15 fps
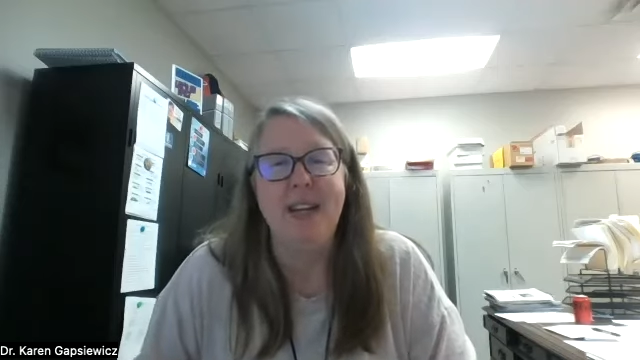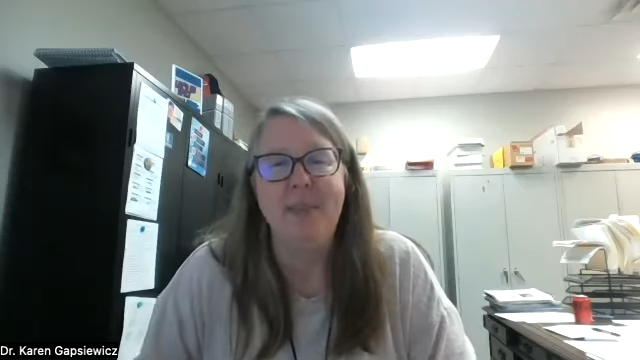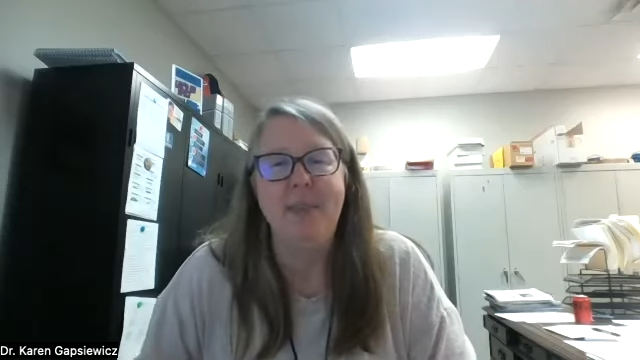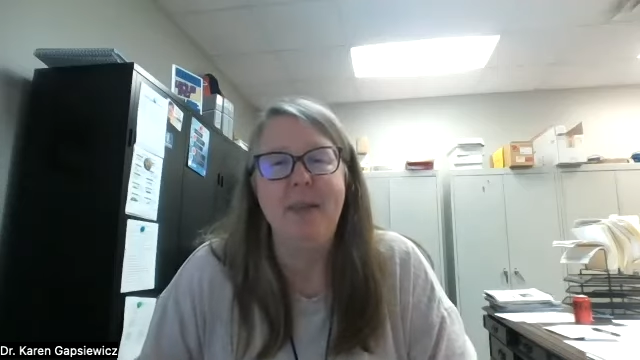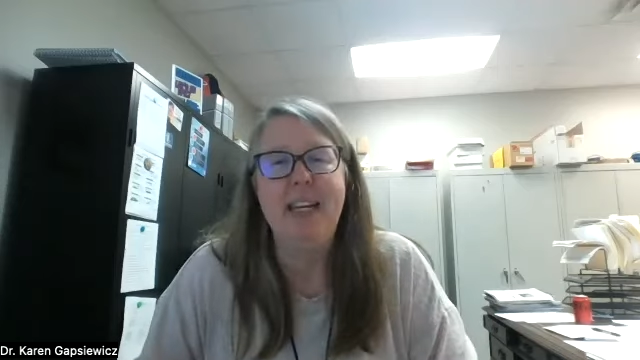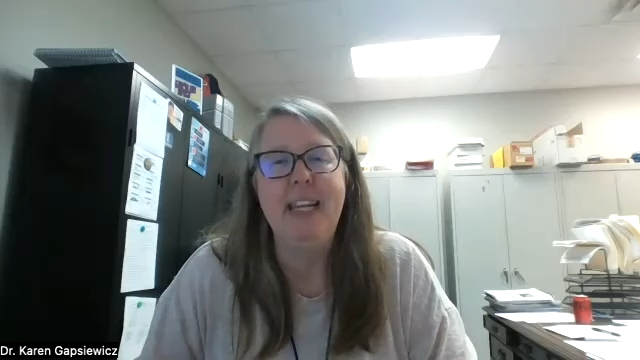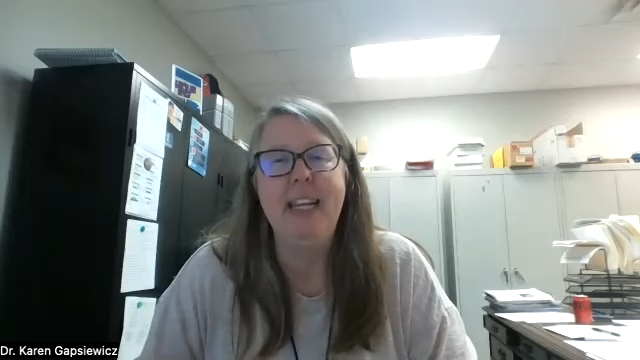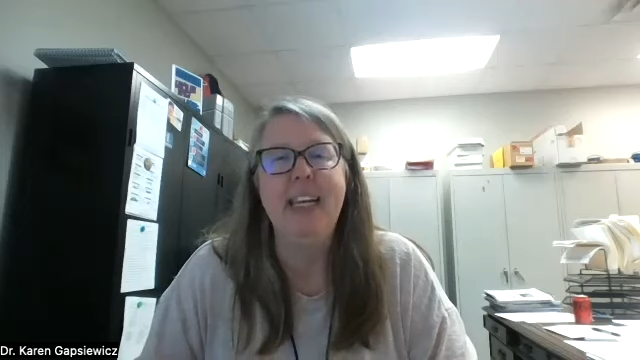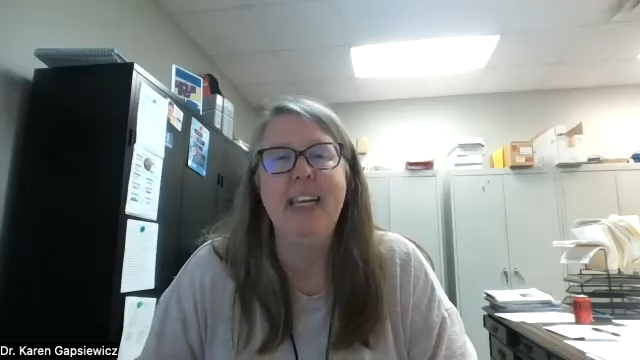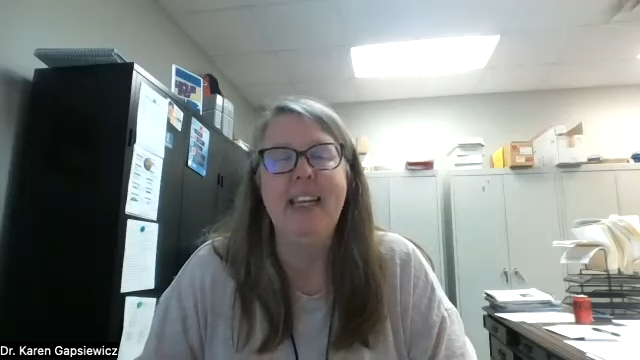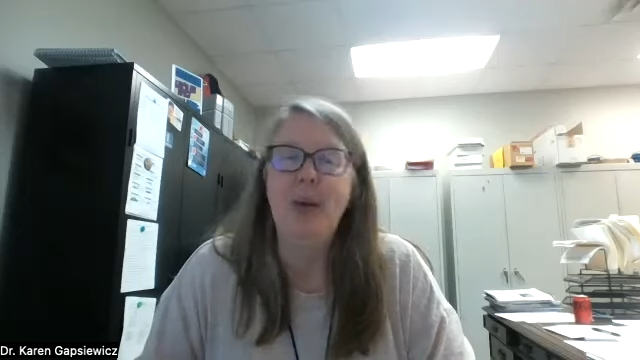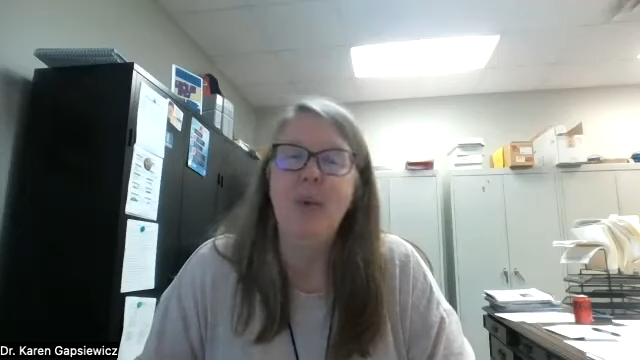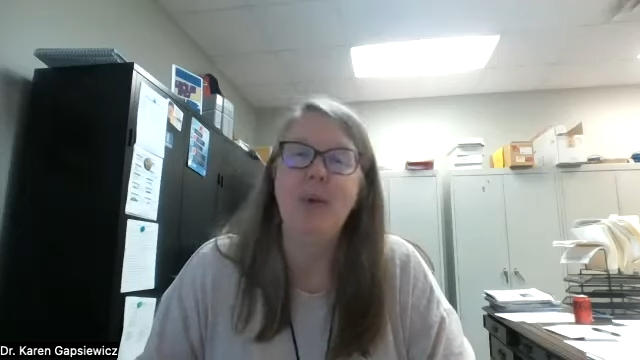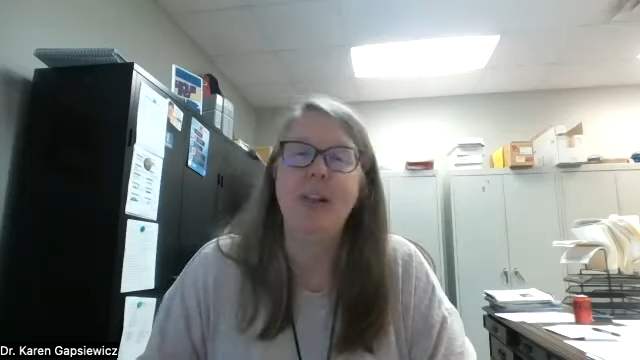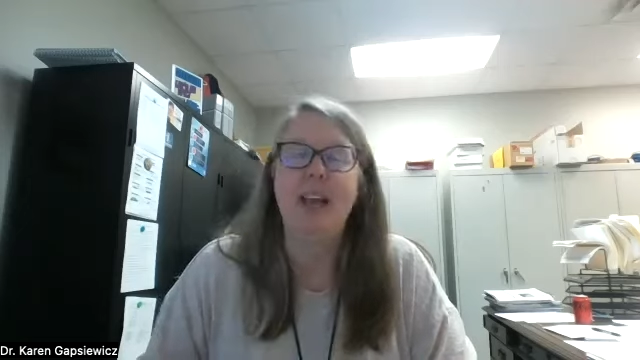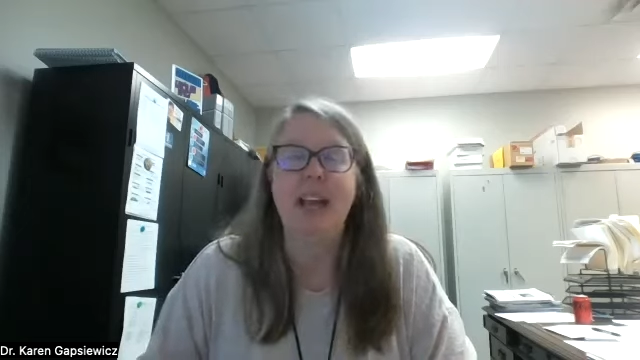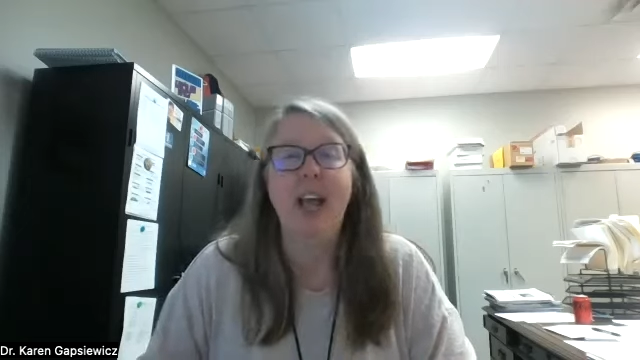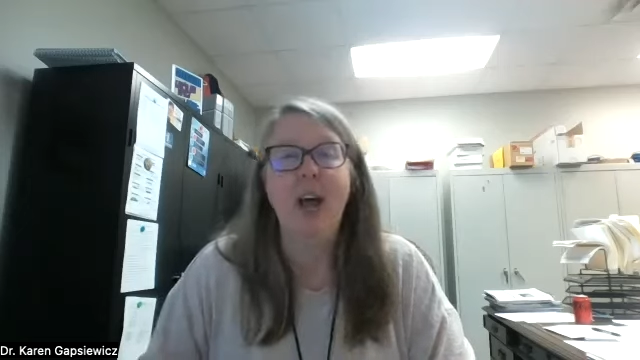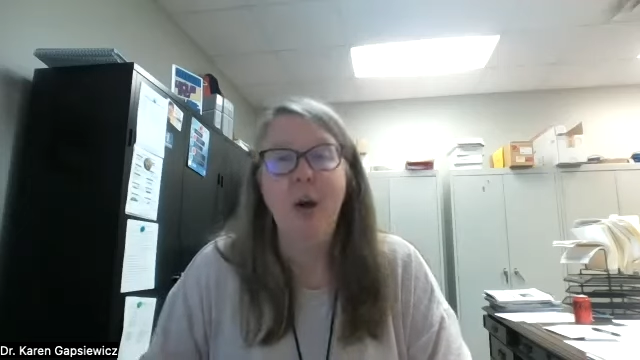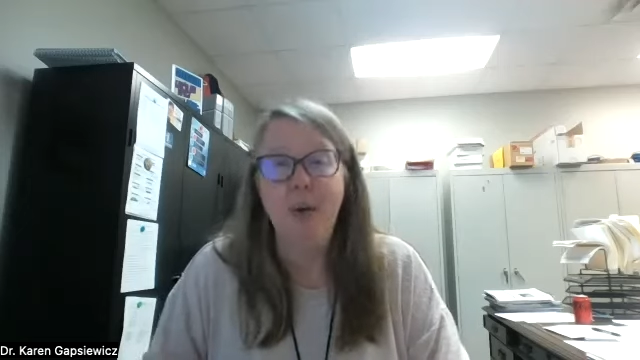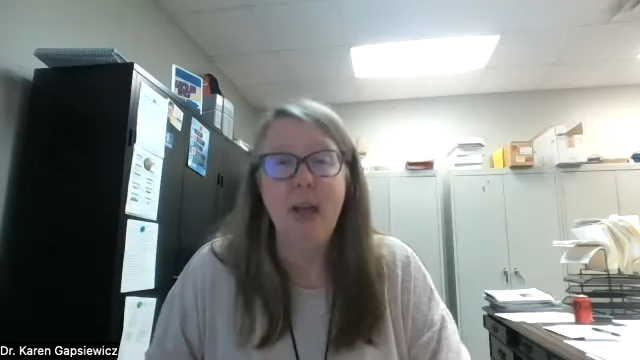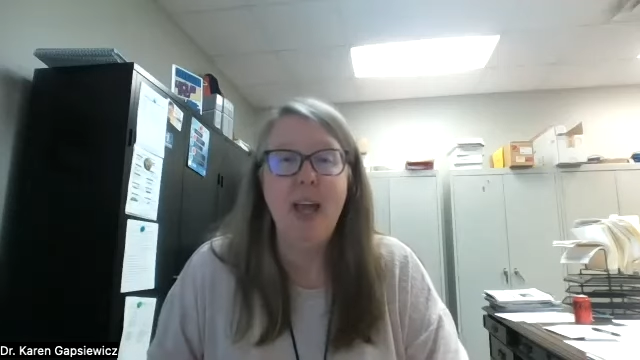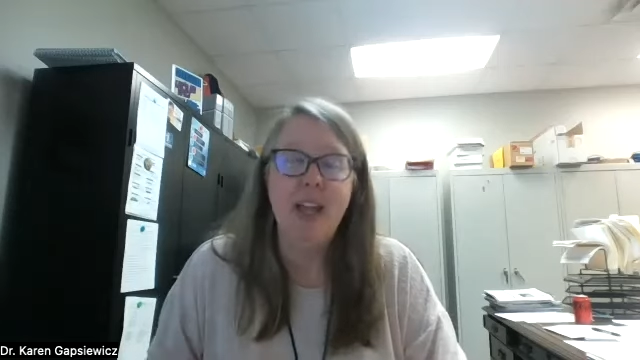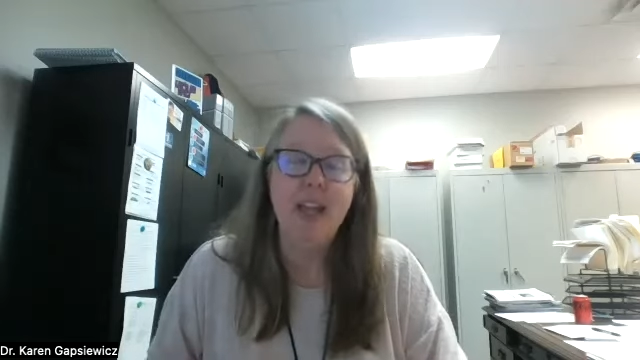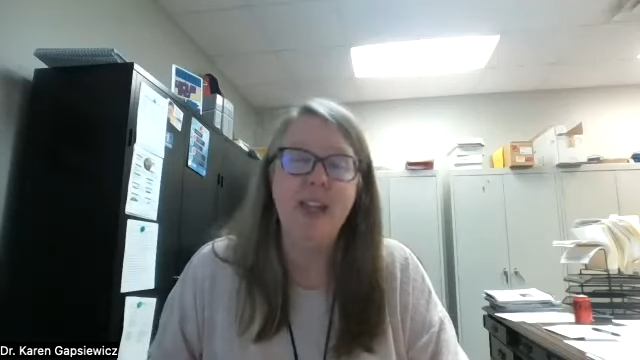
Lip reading: a comedian, they were like, okay,